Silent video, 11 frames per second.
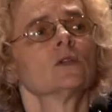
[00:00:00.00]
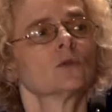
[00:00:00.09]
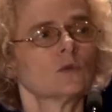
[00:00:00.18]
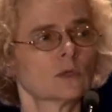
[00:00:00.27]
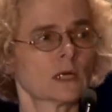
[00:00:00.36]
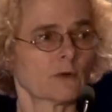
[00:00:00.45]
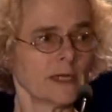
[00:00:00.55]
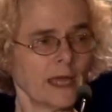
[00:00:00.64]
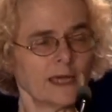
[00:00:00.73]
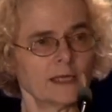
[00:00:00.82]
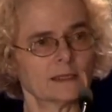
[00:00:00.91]
to
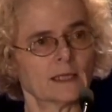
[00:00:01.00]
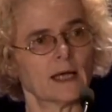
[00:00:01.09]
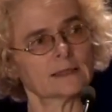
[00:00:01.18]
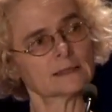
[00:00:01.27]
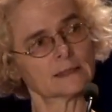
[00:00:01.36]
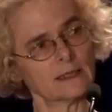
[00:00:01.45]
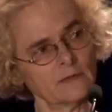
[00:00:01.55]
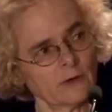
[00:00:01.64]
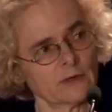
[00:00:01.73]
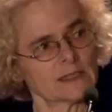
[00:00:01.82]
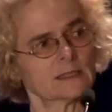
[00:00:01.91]
create a
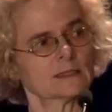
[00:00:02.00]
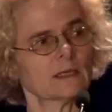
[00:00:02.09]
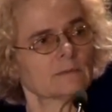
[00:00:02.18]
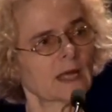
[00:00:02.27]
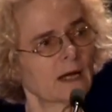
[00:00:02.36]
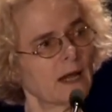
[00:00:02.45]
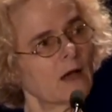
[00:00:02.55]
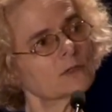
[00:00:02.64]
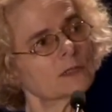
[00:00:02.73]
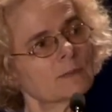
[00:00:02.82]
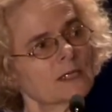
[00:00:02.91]
delivery system that
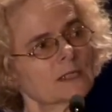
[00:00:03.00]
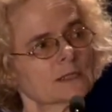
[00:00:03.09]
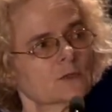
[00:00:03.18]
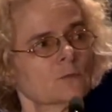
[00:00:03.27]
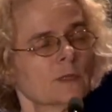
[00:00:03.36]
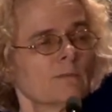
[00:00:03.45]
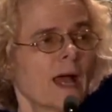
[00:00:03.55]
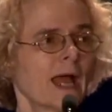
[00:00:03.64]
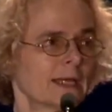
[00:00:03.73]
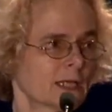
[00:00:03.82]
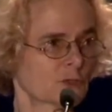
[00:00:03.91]
allows the patients to be
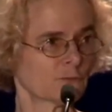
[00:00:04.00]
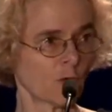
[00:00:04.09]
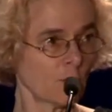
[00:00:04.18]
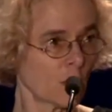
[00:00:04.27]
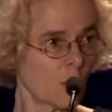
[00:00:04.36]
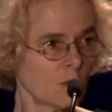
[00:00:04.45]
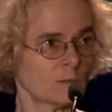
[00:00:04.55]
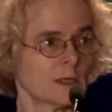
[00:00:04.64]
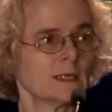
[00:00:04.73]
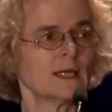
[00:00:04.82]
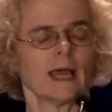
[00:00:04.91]
managed from home.